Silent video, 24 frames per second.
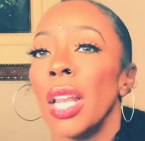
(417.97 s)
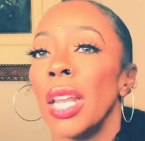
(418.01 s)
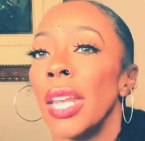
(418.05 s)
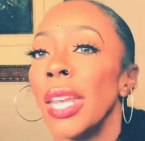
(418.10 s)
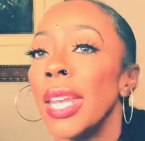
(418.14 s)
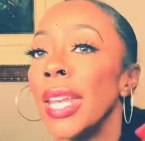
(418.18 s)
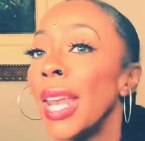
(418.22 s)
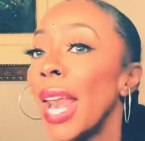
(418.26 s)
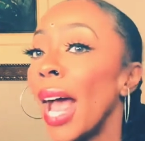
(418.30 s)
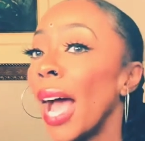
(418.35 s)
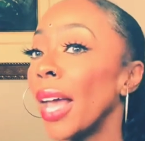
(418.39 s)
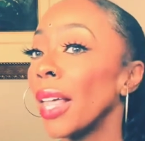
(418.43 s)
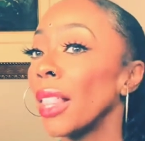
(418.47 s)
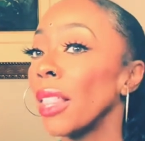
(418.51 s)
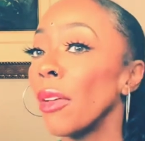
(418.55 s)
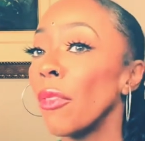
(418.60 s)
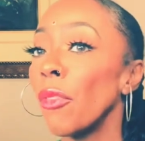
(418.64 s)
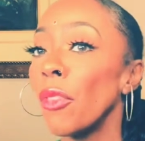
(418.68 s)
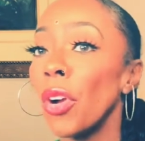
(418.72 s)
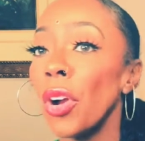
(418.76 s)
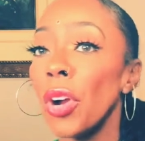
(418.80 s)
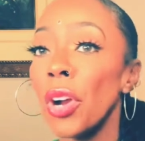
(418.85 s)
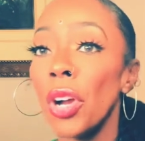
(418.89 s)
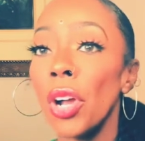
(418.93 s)
Neither
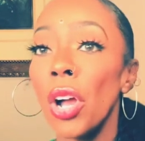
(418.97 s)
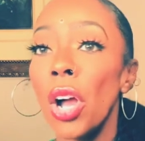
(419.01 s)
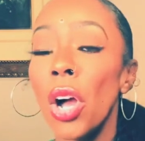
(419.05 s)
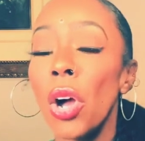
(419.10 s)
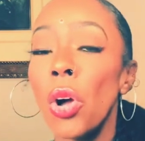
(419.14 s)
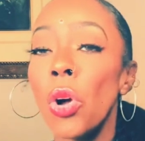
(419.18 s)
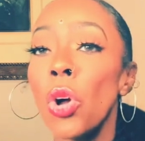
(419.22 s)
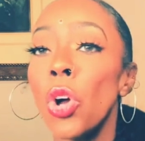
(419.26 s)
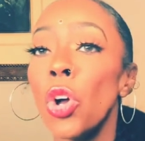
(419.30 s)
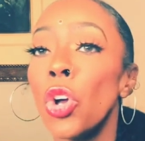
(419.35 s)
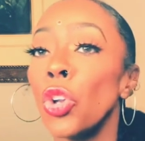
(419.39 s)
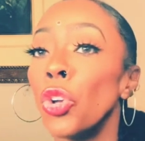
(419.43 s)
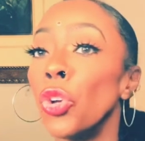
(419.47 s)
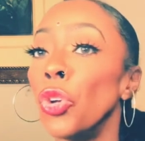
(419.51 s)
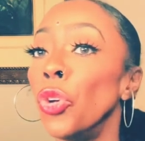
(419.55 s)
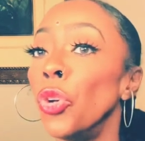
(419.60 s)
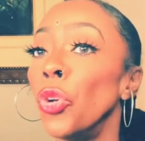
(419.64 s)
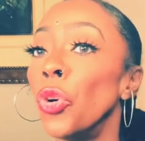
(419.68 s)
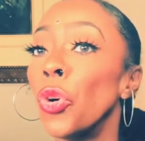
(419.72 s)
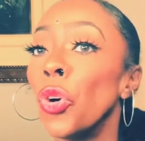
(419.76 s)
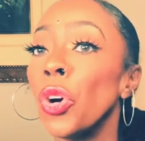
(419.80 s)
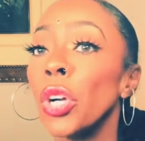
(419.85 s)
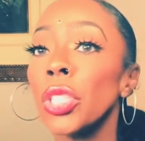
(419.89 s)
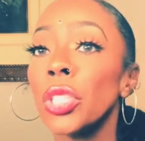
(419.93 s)
Virgo
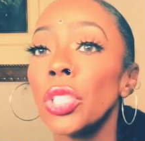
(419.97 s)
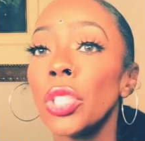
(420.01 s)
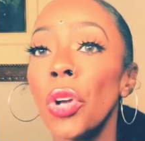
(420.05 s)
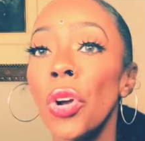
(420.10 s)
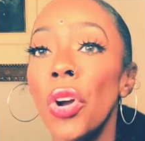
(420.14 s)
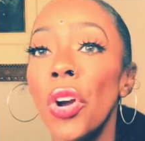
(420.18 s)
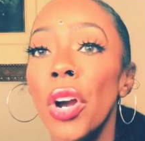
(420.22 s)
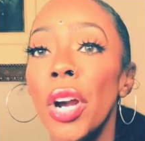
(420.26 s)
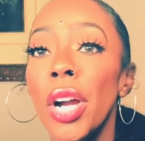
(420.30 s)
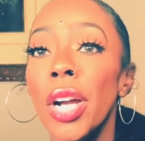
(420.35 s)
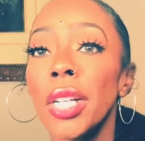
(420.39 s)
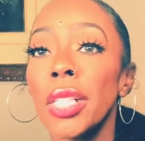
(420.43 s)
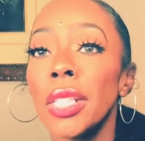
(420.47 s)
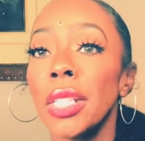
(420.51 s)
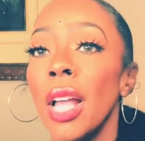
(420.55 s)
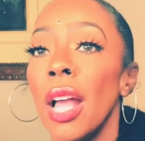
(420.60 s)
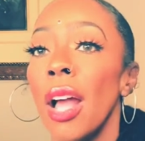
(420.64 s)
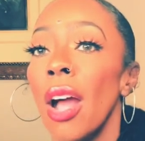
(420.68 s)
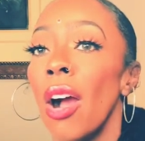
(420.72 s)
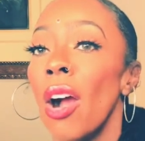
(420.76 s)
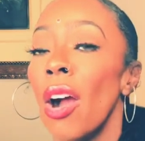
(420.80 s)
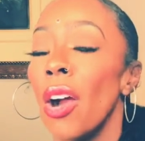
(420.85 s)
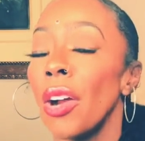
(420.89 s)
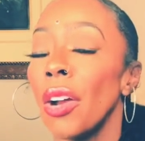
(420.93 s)
nor Taurus
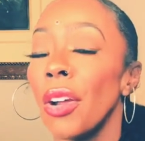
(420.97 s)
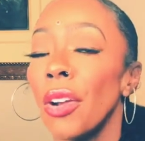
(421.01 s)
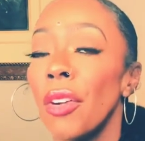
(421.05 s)
are going to